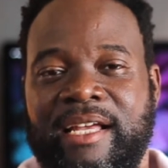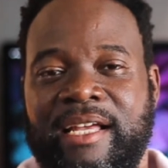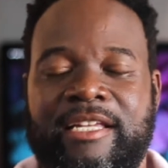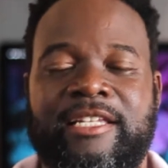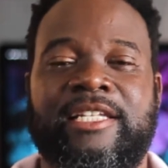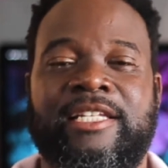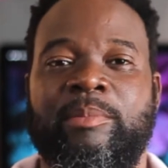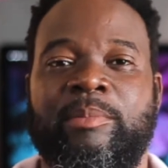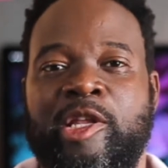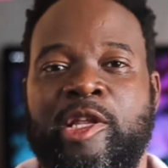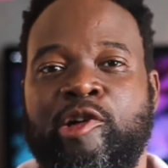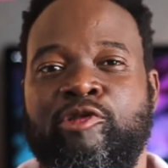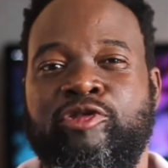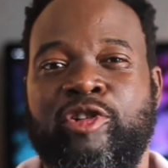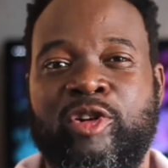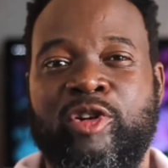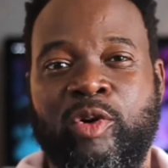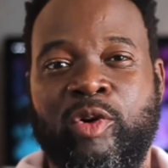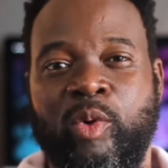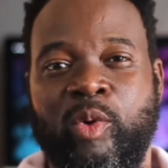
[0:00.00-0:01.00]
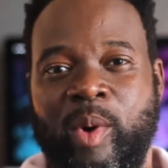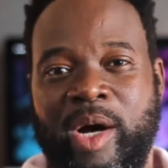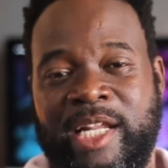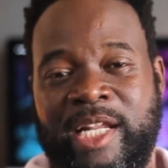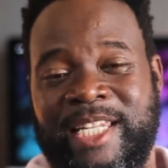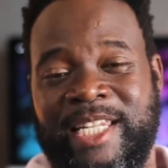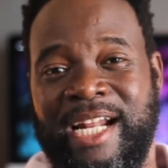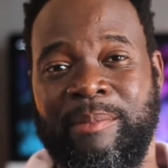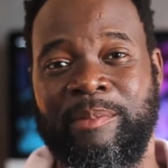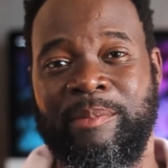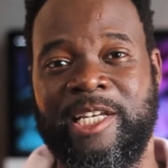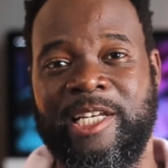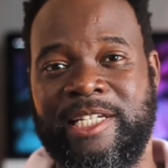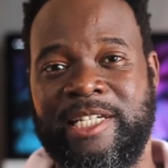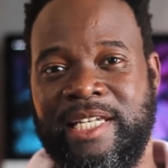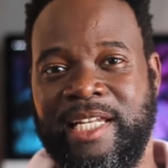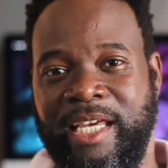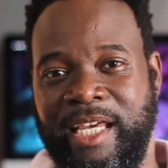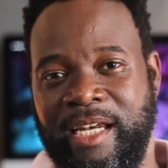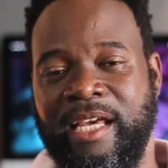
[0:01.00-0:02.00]
some of the critical ones that I'm
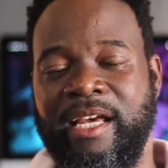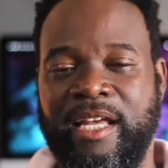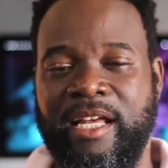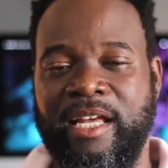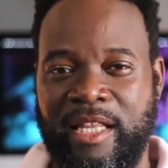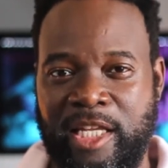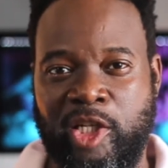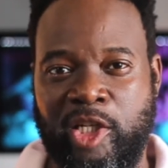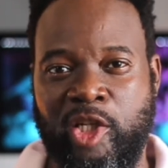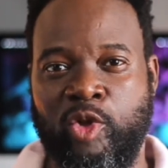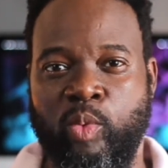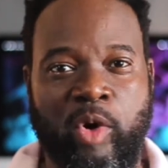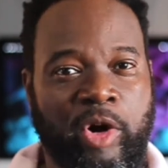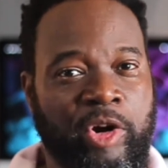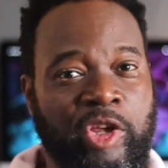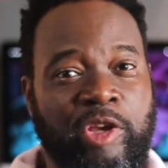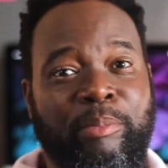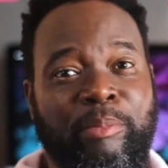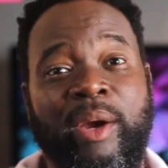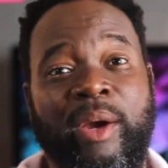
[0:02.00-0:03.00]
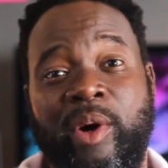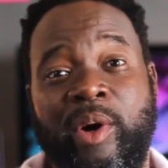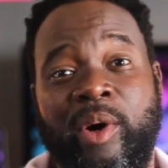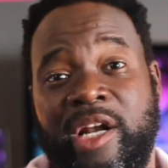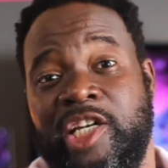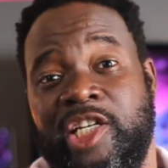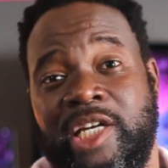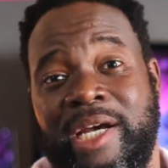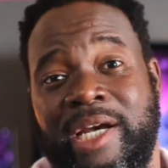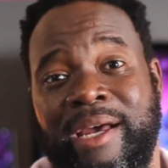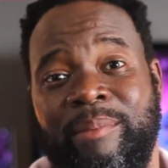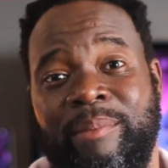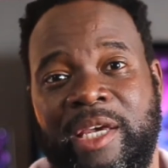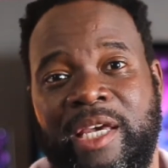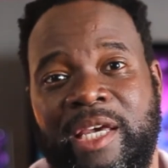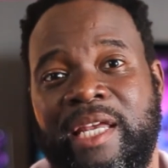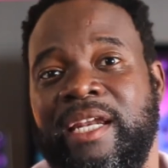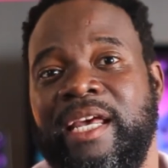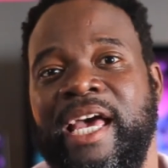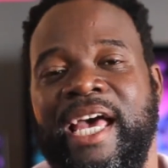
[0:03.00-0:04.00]
listing, this is where you may want to chime
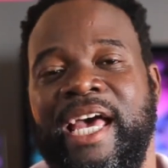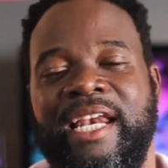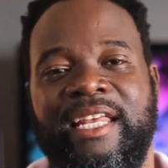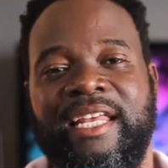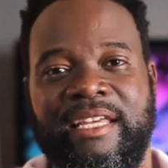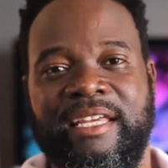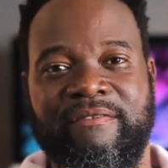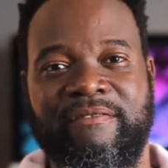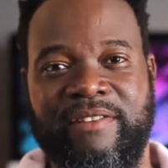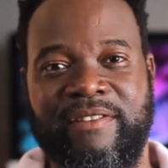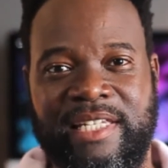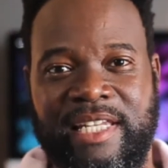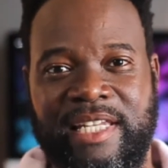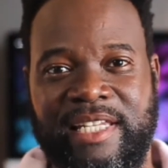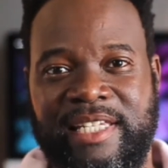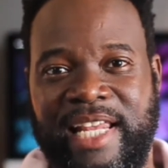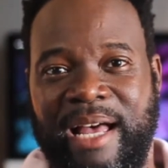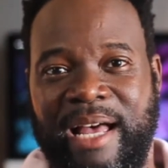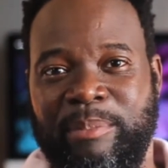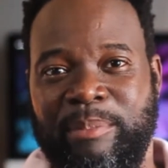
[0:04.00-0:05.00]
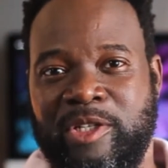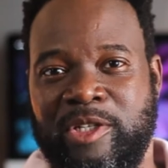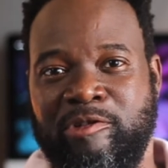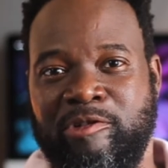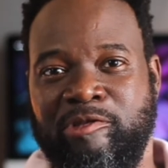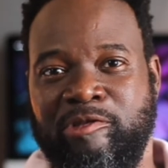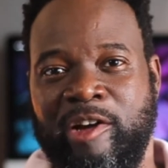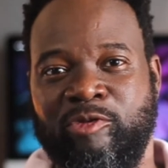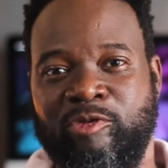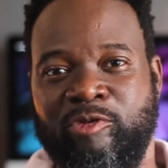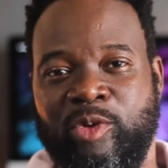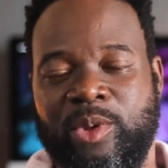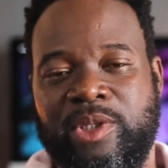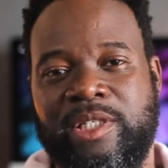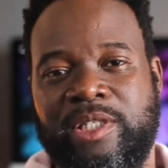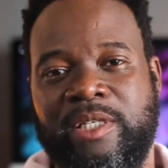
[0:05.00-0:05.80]
in and give these examples of ground rules.